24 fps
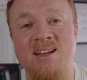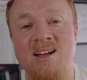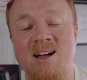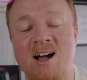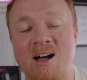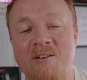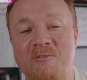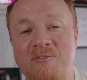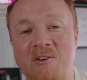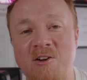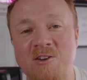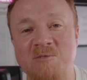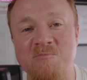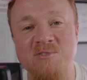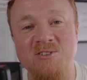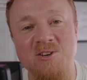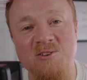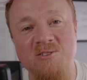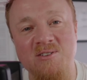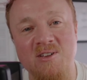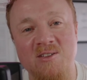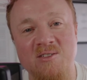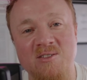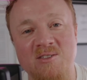I first
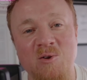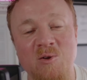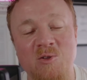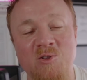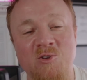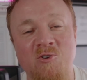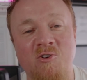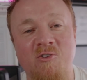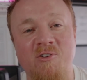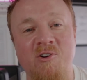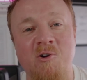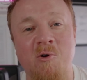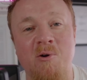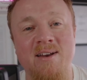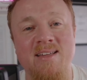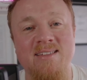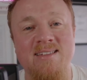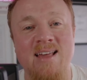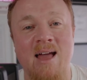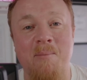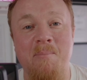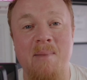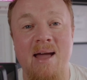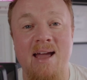produced a tutorial on
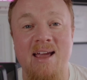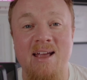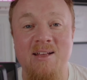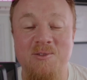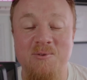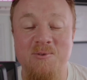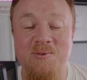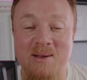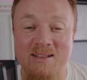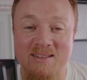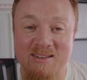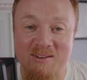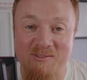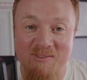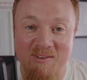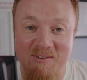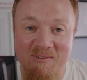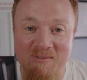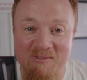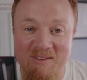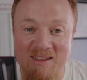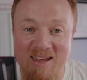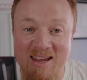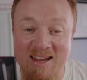this app back in
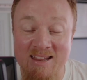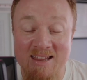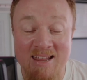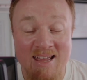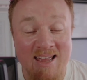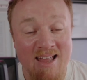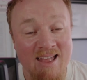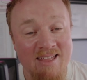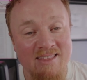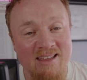2015,